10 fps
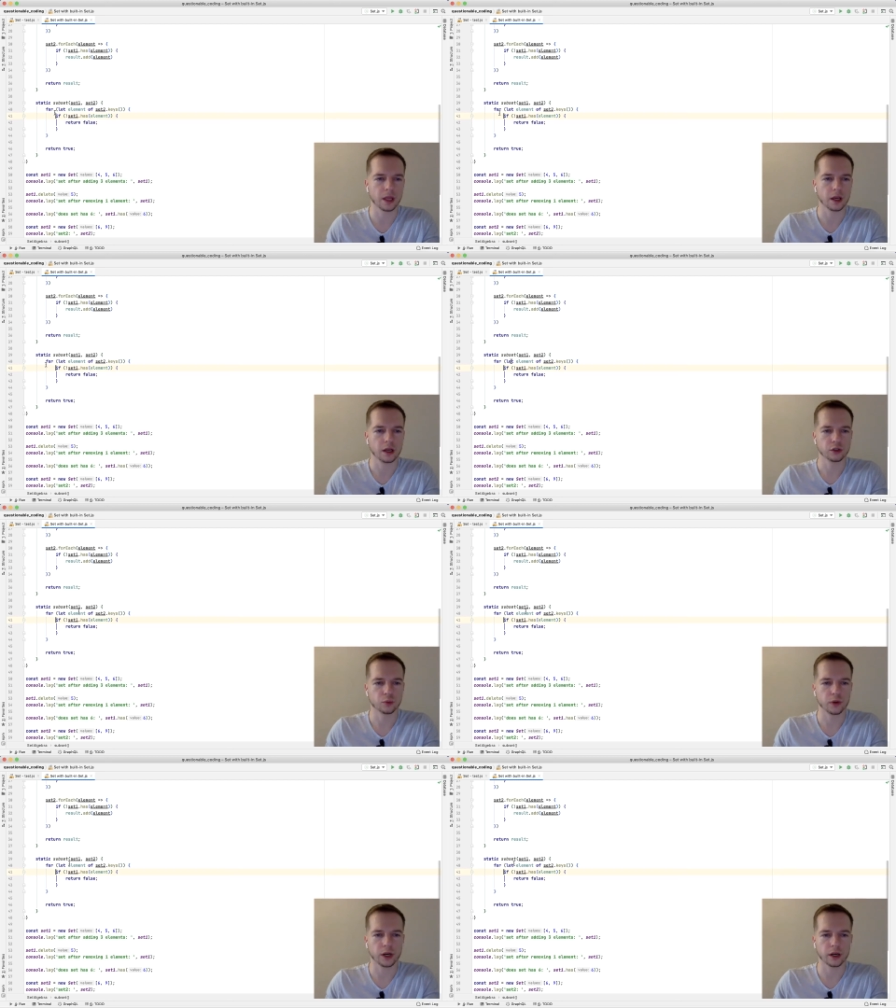So
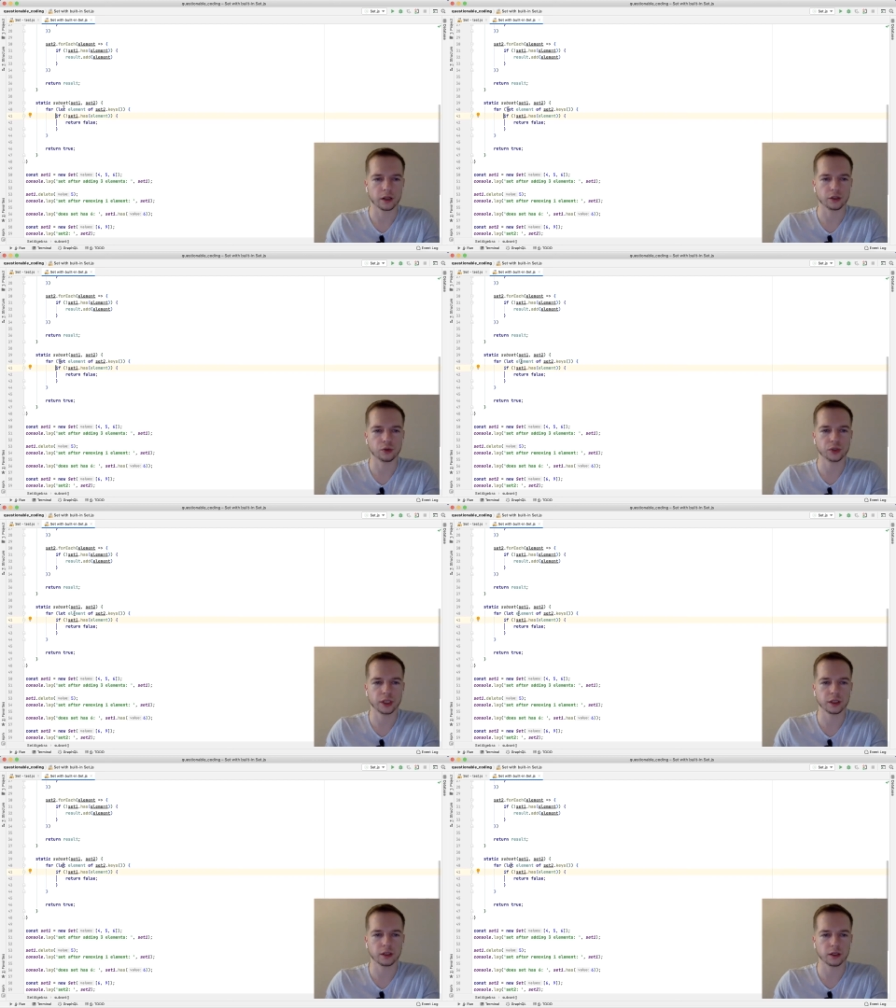we are
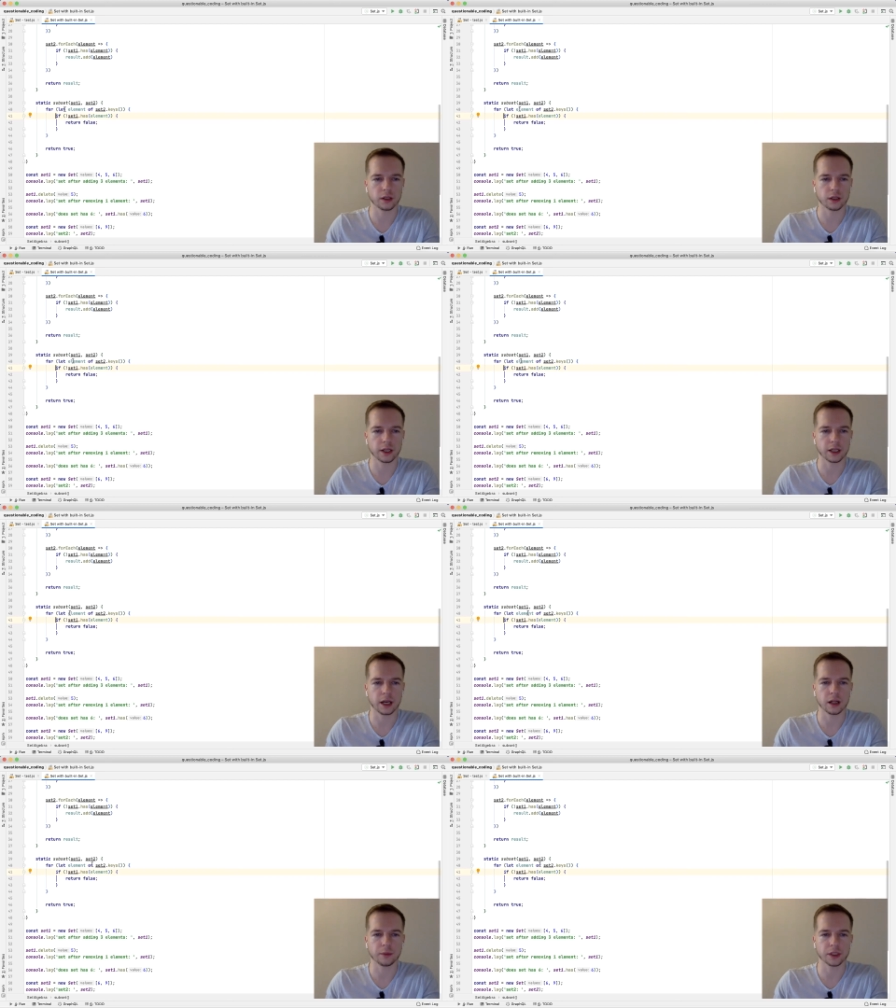using let
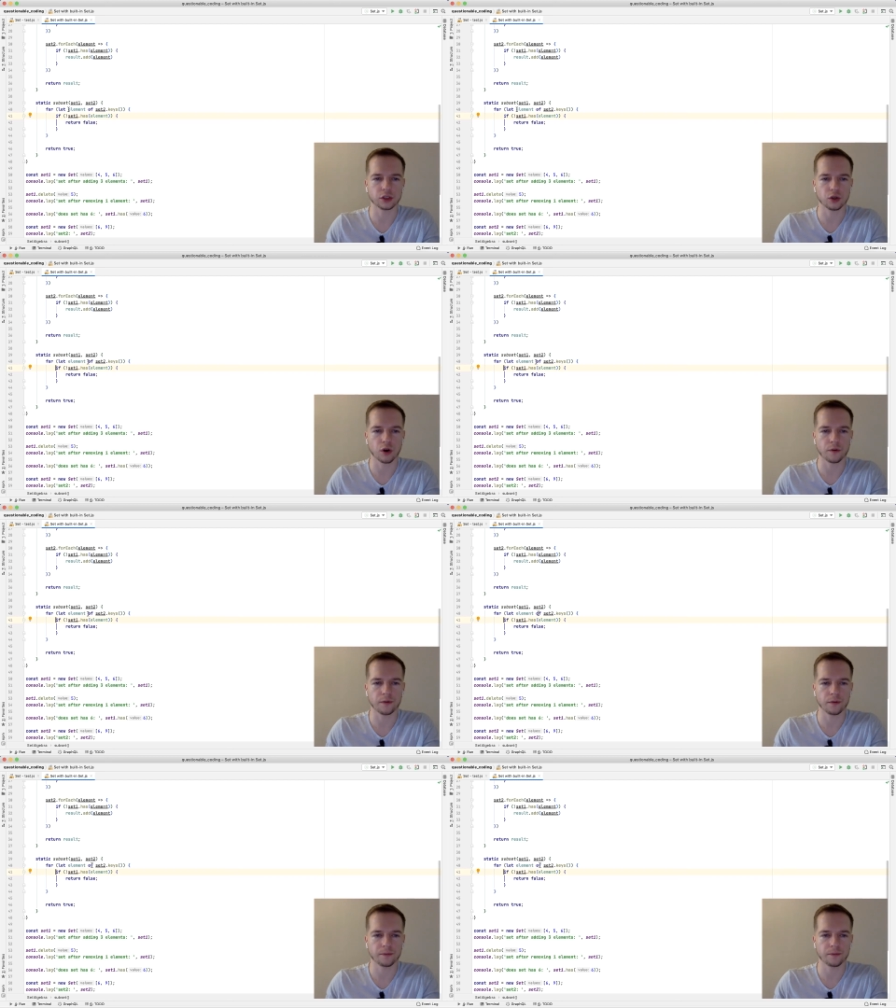elements off,